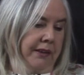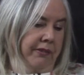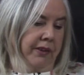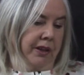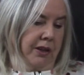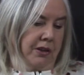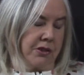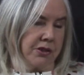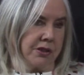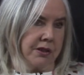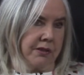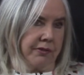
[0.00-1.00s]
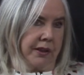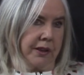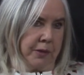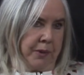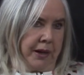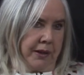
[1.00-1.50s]
every house in
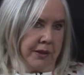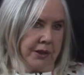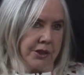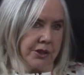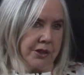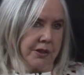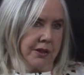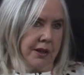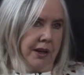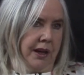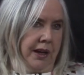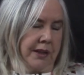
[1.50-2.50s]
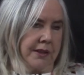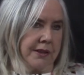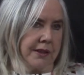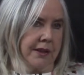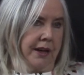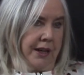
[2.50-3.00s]
Fintona Parish
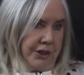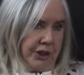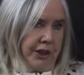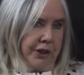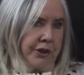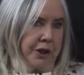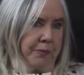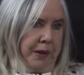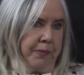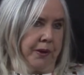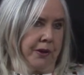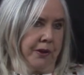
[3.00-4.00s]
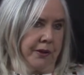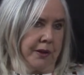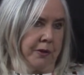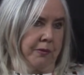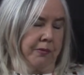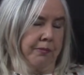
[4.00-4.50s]
and educated the people on
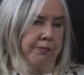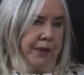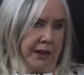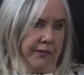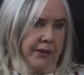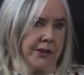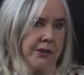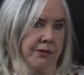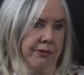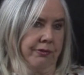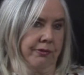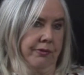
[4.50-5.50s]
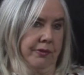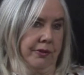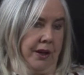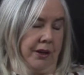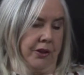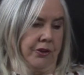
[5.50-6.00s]
the benefits of
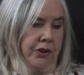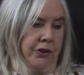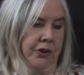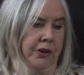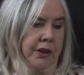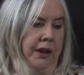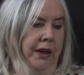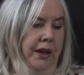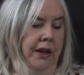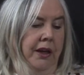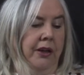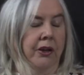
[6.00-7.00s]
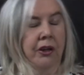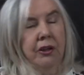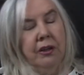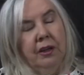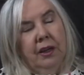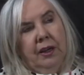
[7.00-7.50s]
credit union.
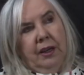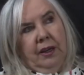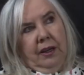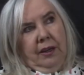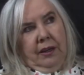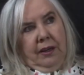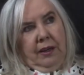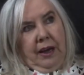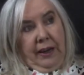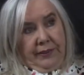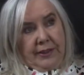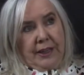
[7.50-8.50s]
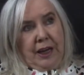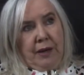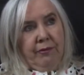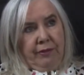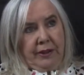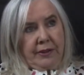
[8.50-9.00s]
Now, at the
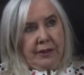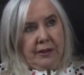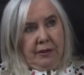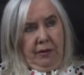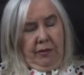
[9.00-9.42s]
time, Fintona